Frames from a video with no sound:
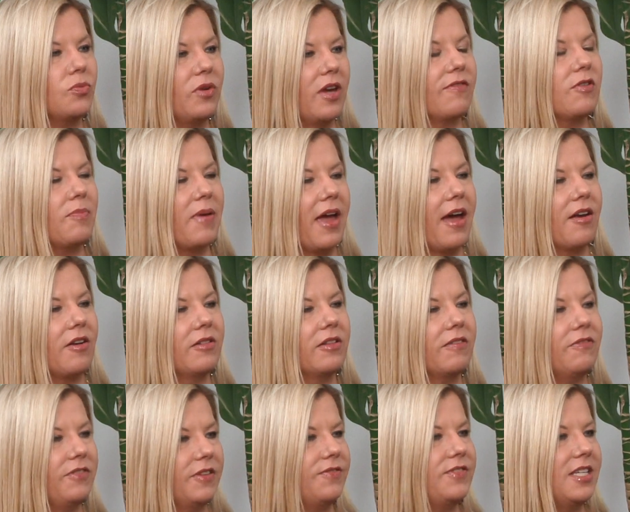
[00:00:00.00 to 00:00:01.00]
we have a panel
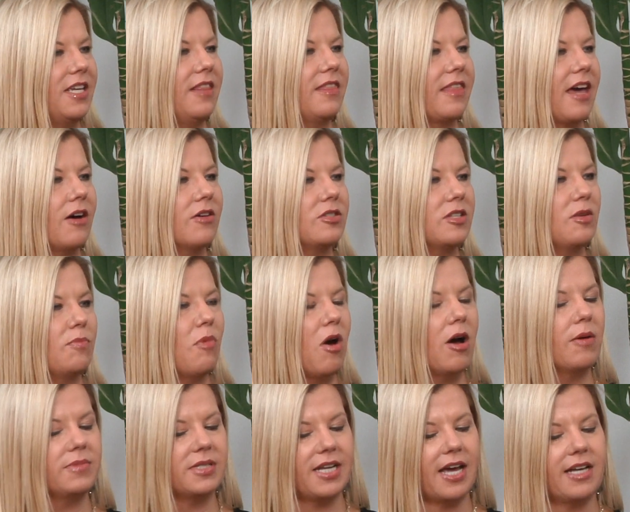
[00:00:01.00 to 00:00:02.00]
of 15,000
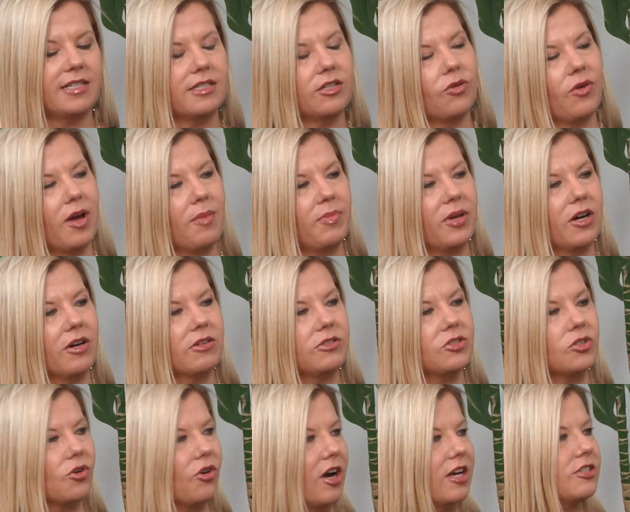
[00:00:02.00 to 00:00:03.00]
moms, dads, and
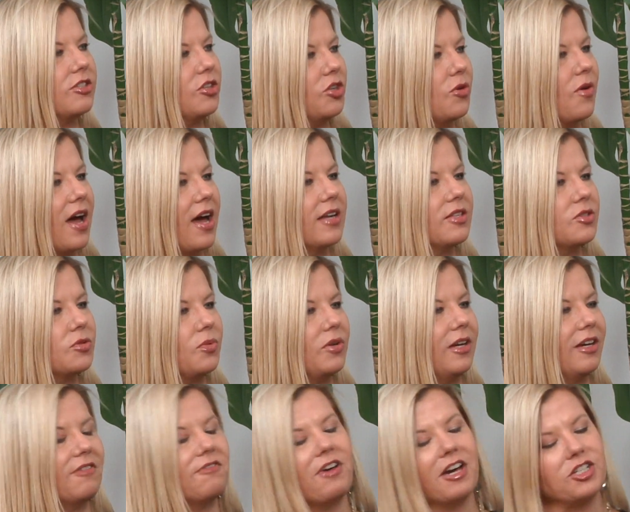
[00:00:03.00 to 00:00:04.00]
grandparents across the US.
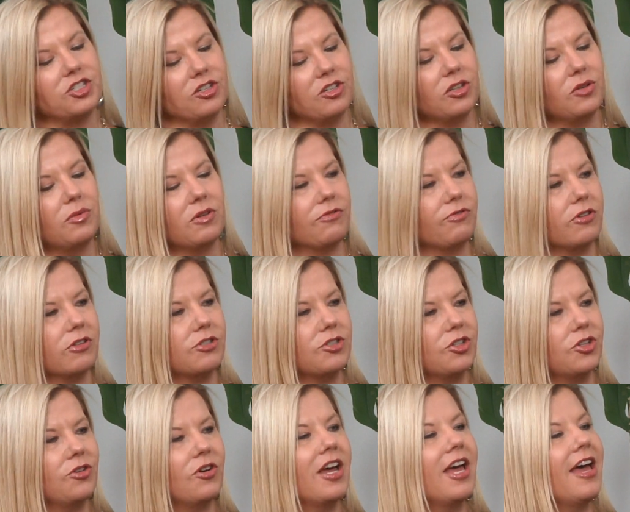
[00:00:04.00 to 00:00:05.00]
We affectionately refer
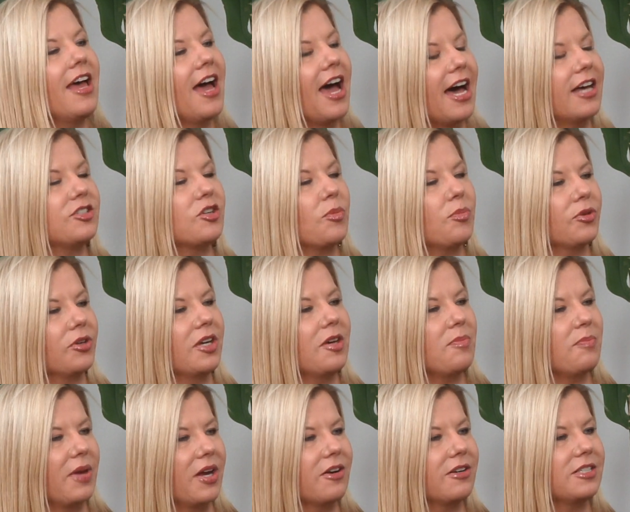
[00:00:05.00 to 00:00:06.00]
to as our
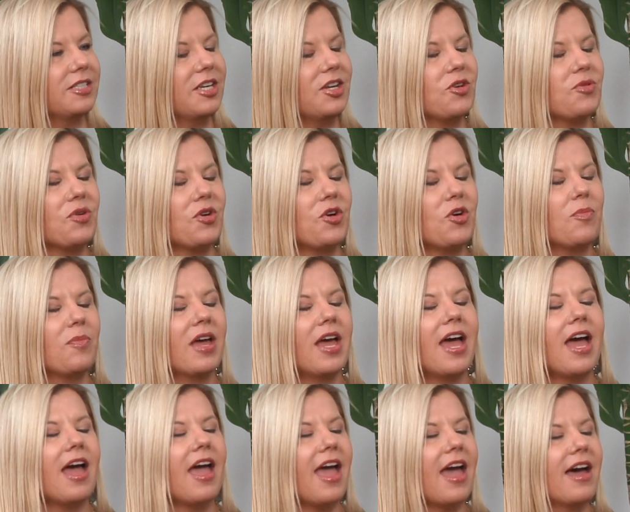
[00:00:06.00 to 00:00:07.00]
Brilliant Parenting Group.
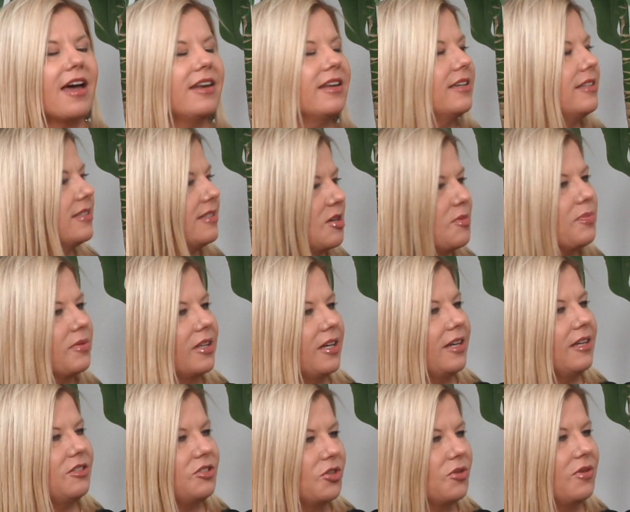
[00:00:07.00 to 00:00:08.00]
And
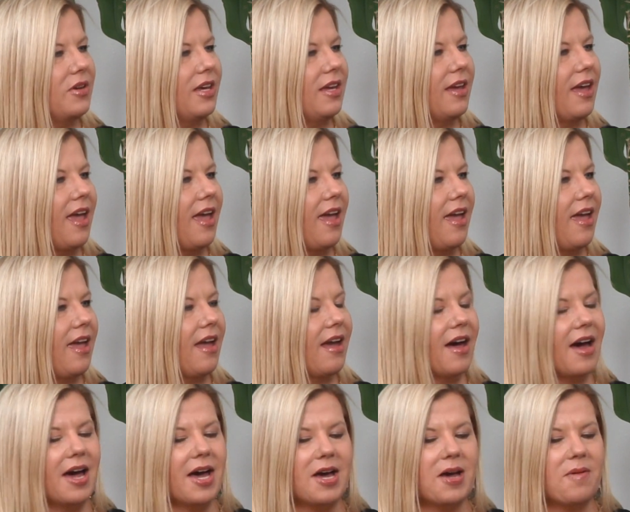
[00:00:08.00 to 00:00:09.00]
simply doing
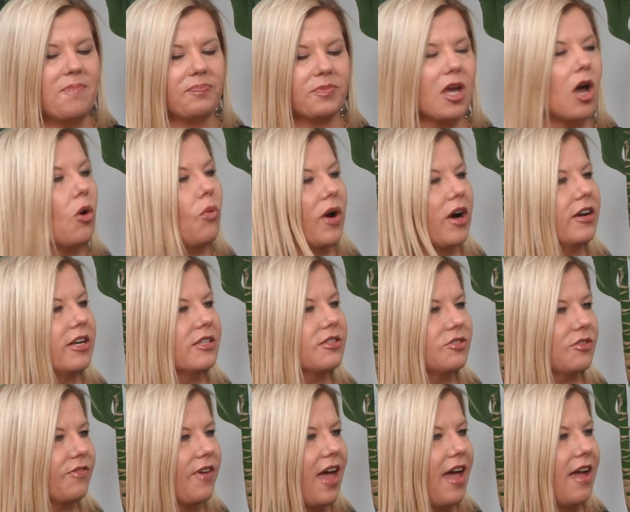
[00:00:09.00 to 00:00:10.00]
a awareness
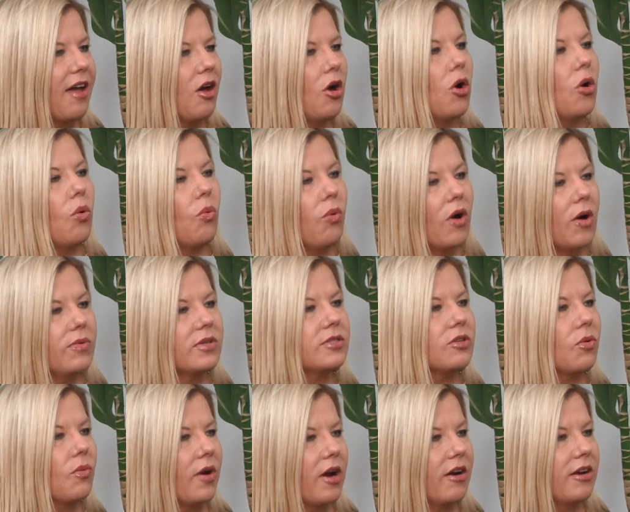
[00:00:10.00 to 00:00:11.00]
survey. What was
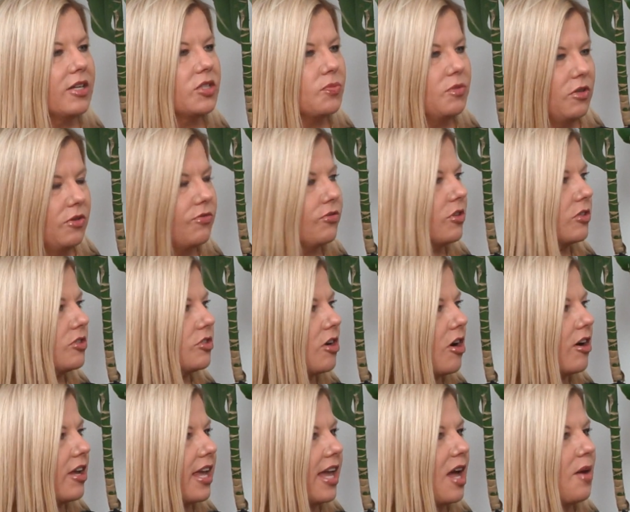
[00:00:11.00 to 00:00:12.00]
the awareness when you first
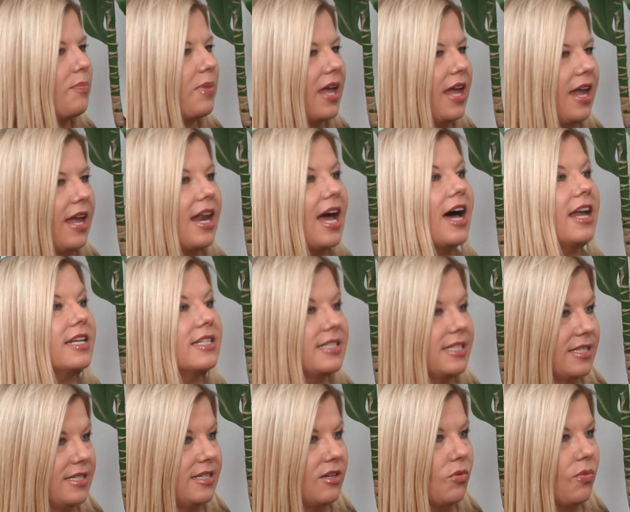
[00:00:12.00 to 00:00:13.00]
started a campaign?
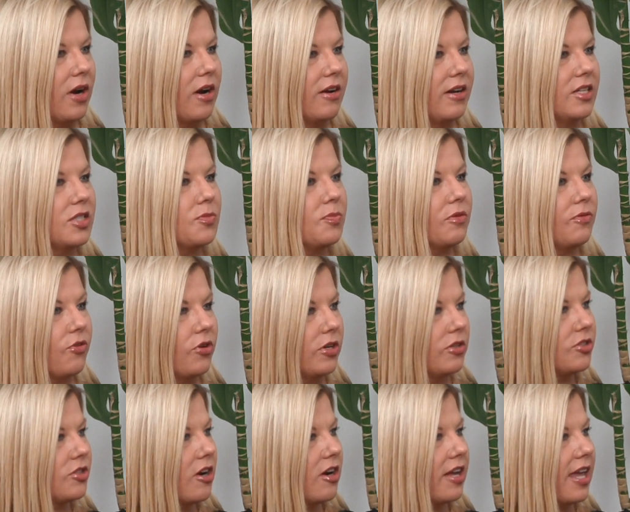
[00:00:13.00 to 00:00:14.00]
Unassisted awareness before
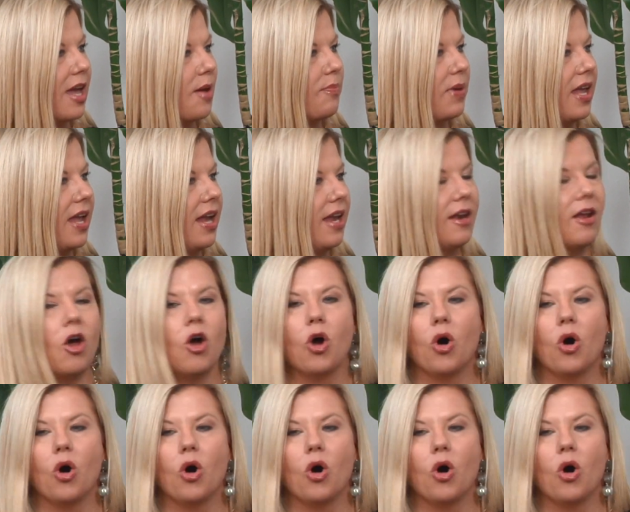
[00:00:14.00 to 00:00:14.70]
you start a campaign.